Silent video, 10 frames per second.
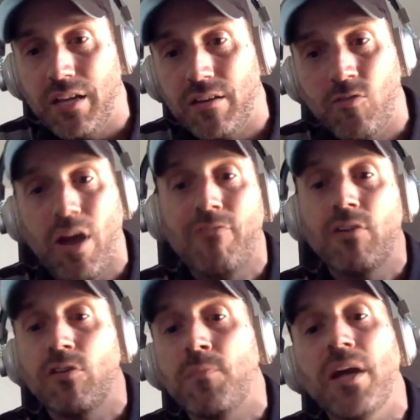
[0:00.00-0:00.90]
like
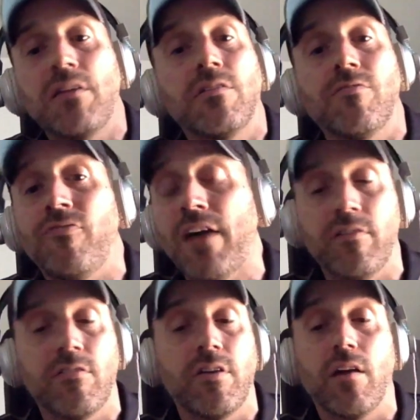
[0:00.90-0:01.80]
graphical spikes of five
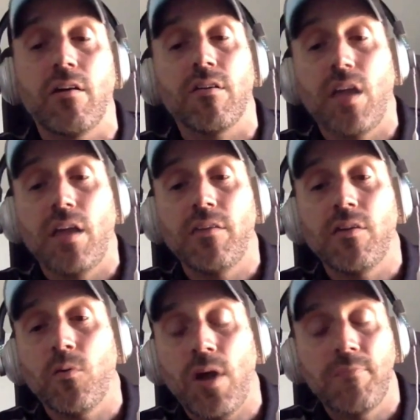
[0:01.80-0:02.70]
hundred errors on their
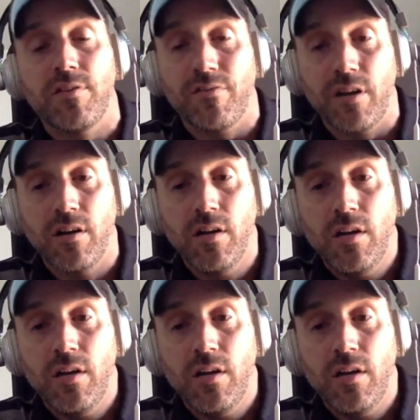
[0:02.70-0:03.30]
web server,